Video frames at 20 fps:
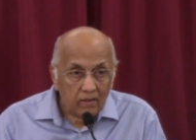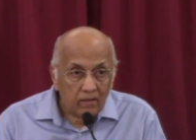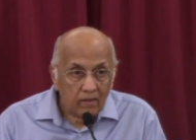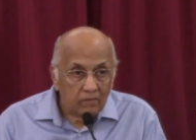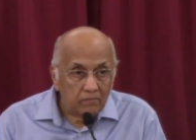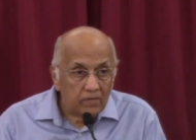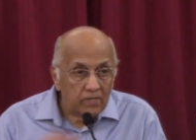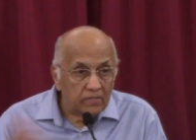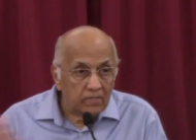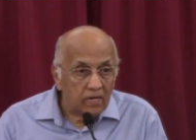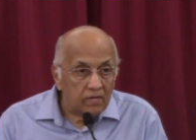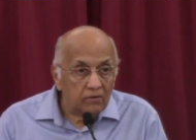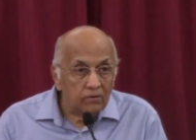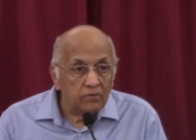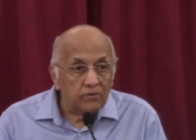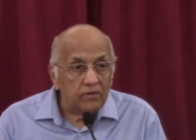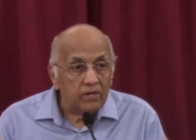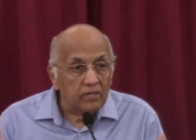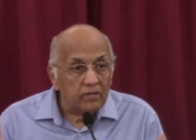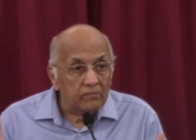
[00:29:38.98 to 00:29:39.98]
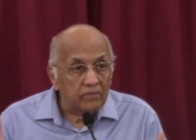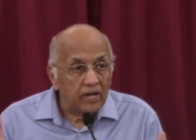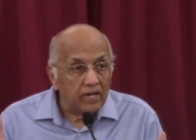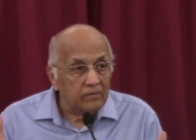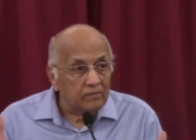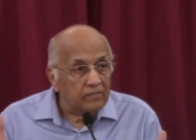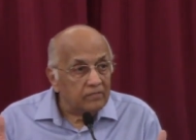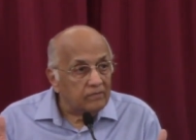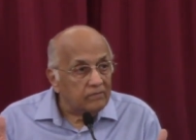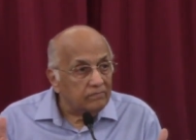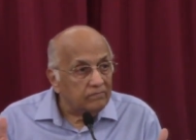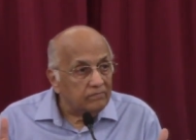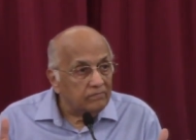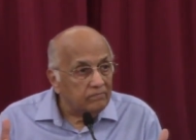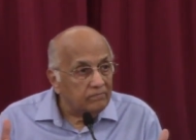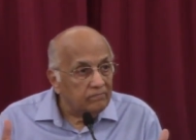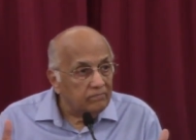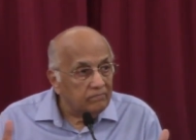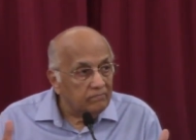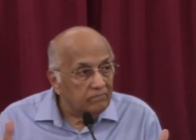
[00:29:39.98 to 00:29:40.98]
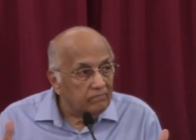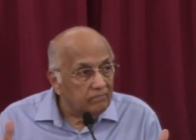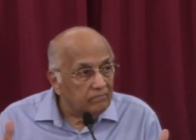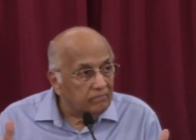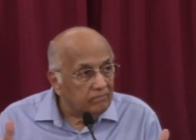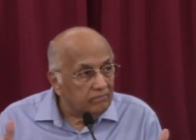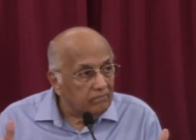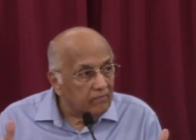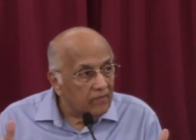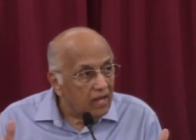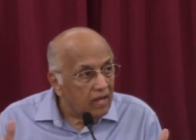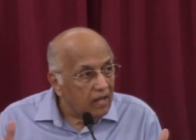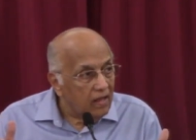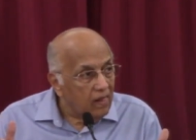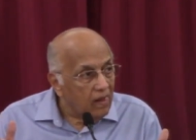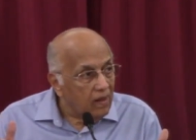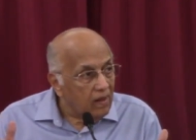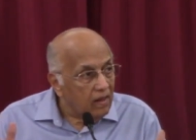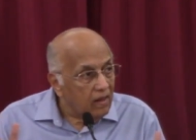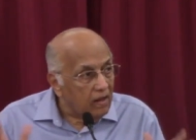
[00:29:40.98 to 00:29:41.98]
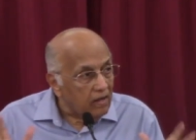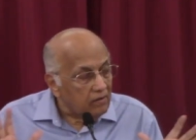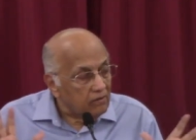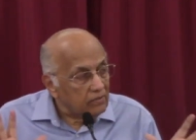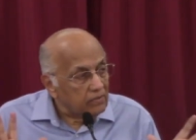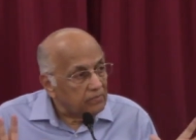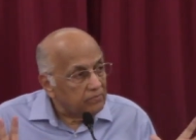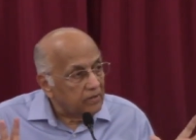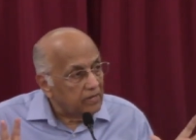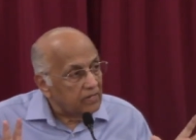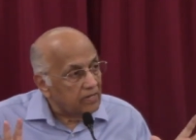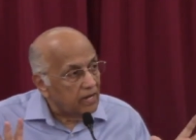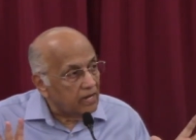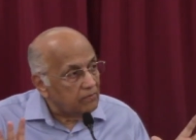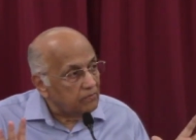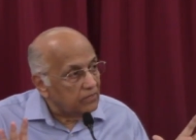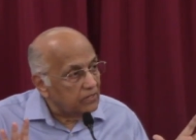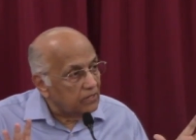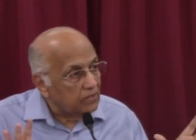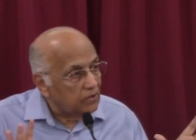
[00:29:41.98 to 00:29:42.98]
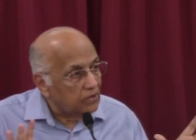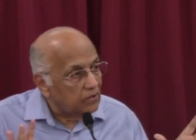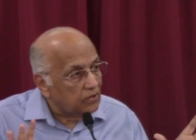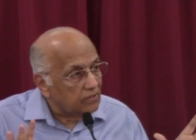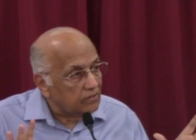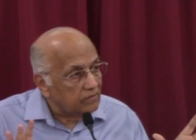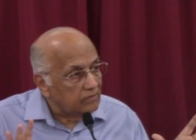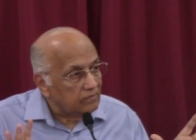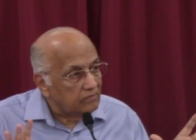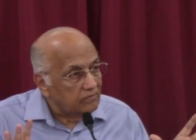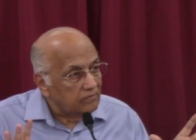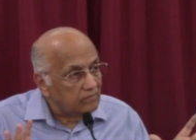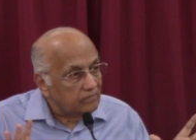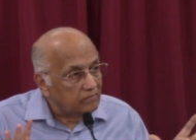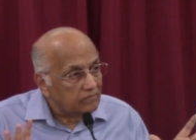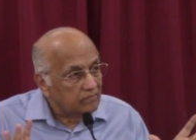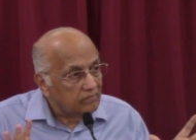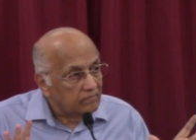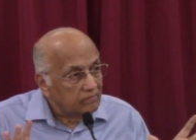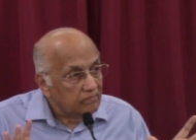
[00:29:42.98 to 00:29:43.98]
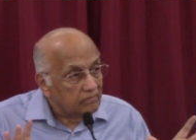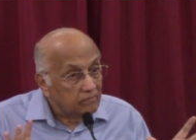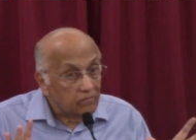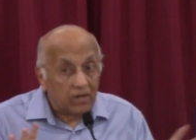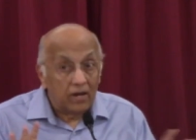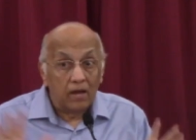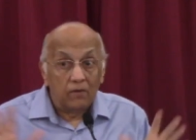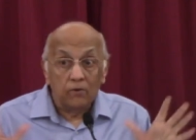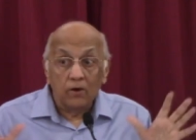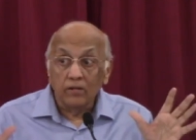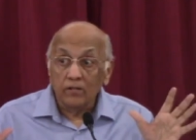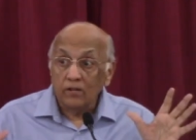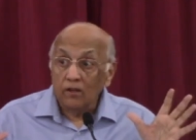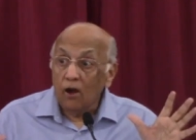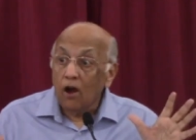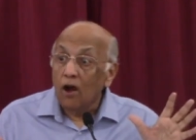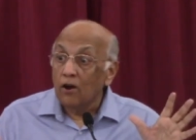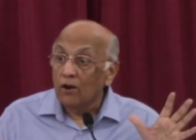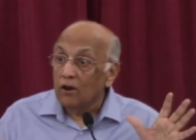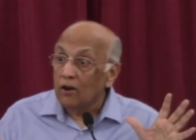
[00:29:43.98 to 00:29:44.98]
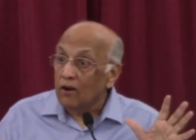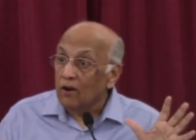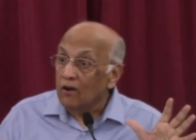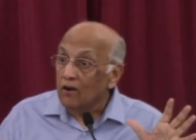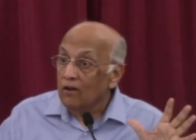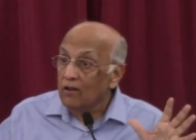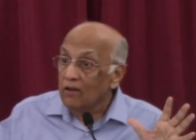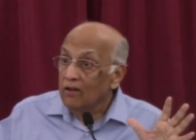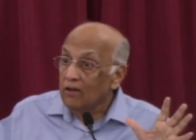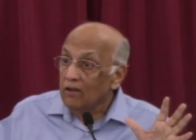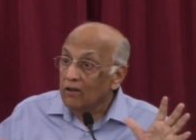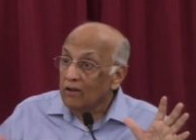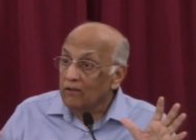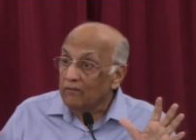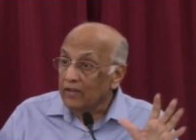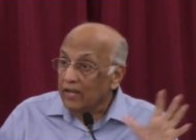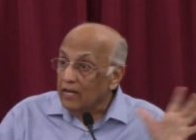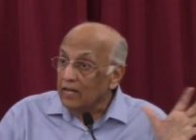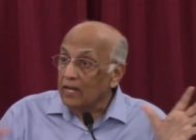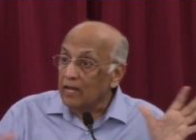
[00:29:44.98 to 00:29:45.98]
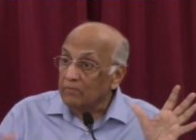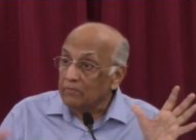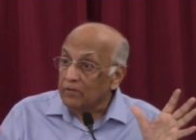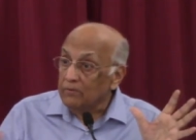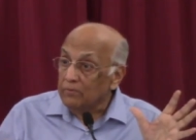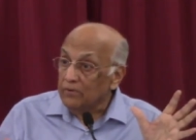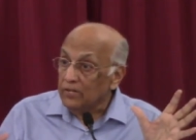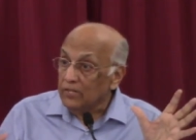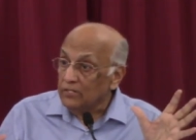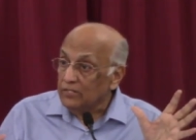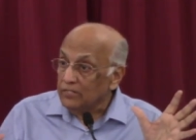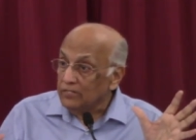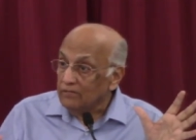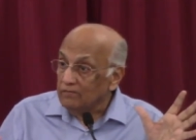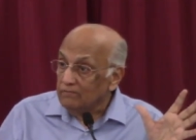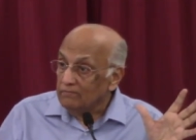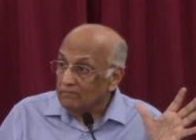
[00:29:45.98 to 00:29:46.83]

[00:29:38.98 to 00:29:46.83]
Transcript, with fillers: That means I don't read the Bible, I don't spend time with the Lord, but I want the honor of getting up and preaching.